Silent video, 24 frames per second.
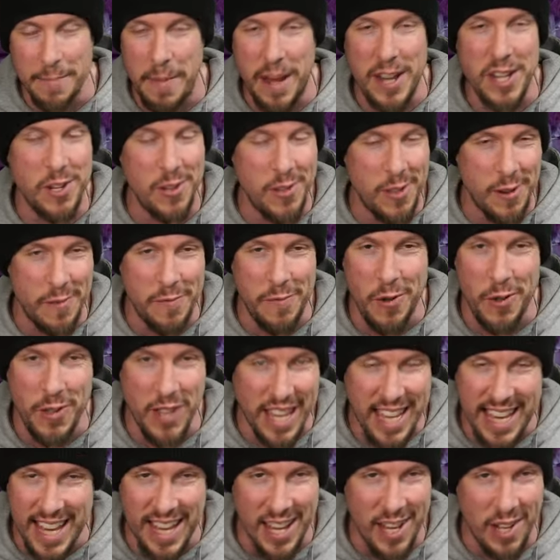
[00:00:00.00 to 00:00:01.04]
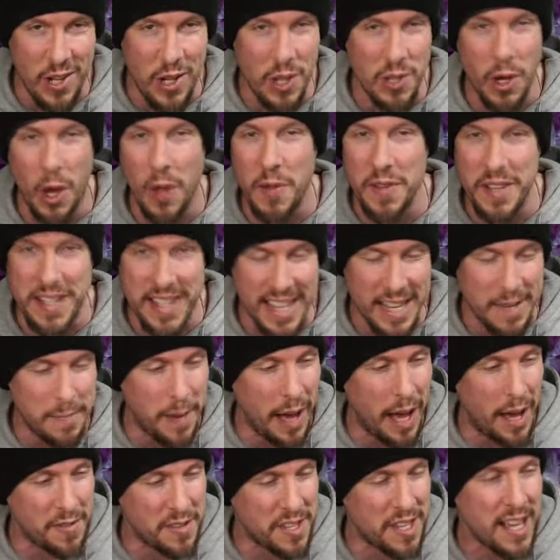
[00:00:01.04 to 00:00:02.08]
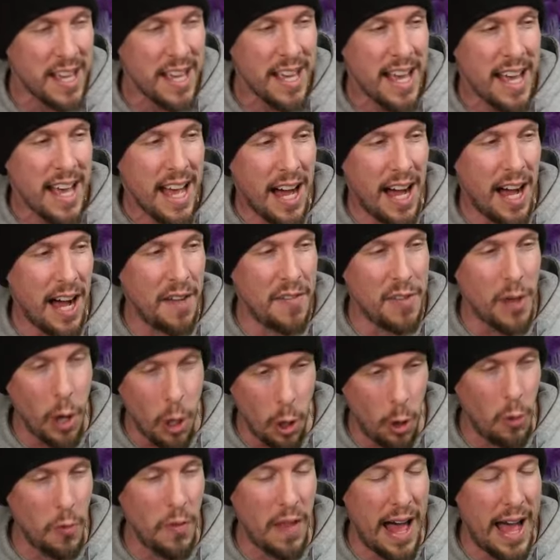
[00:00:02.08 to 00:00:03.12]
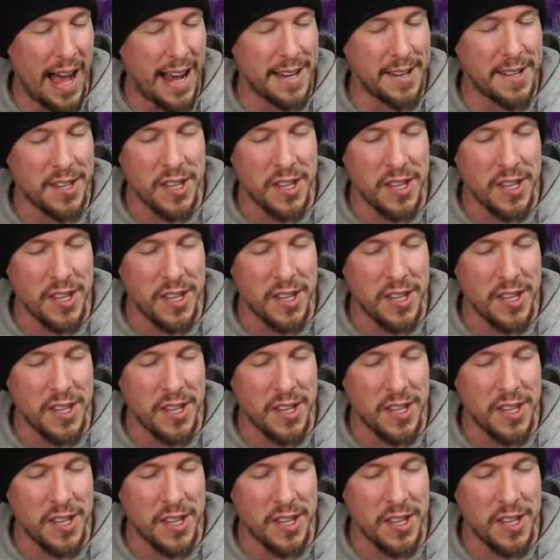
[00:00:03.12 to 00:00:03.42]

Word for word: make sure they're fully healed, all the debuffs, uh, the whole nine.